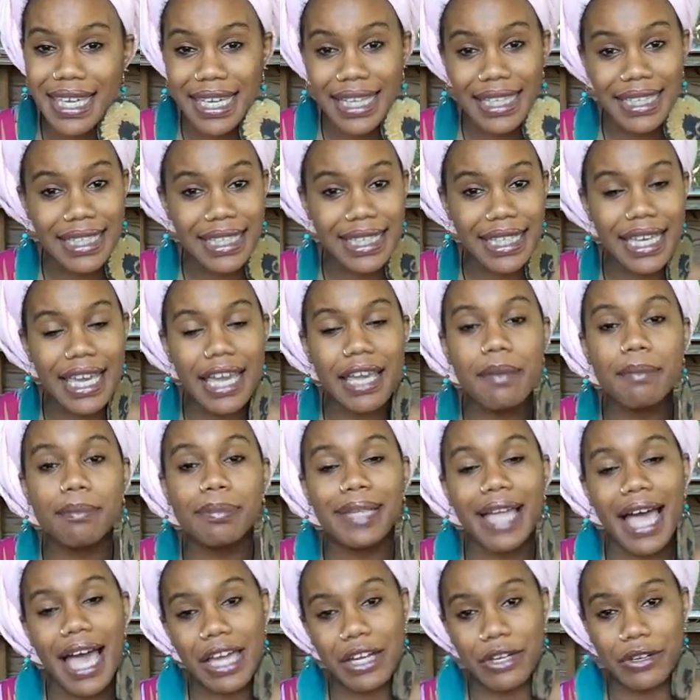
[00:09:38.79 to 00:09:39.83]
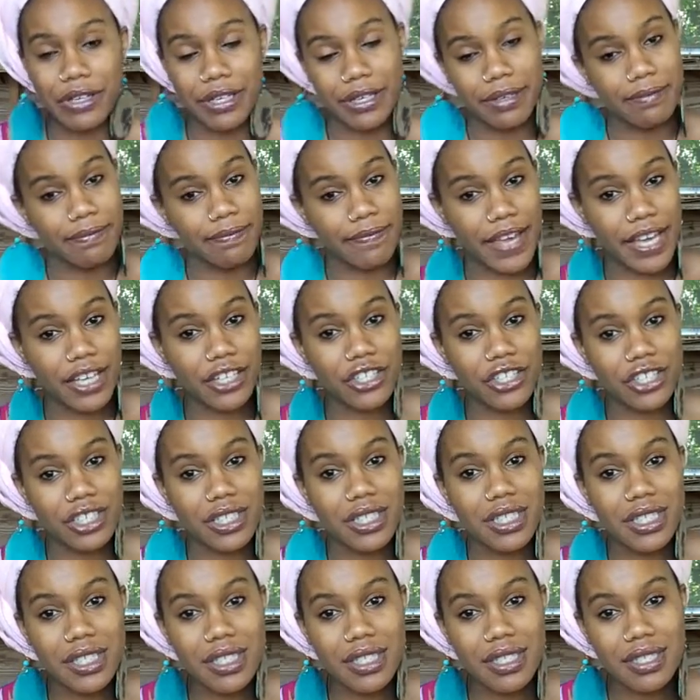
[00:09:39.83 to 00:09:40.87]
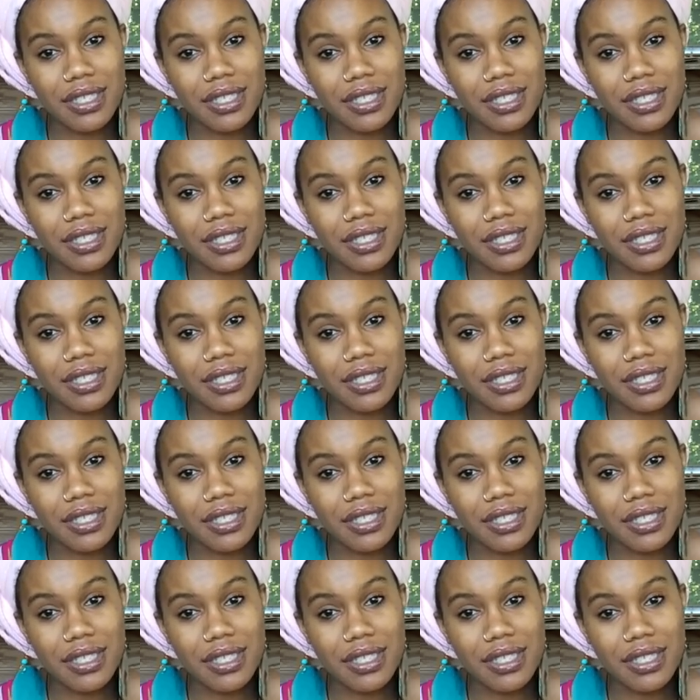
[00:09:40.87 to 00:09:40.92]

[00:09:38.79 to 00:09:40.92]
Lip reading: kidney and bladder infections.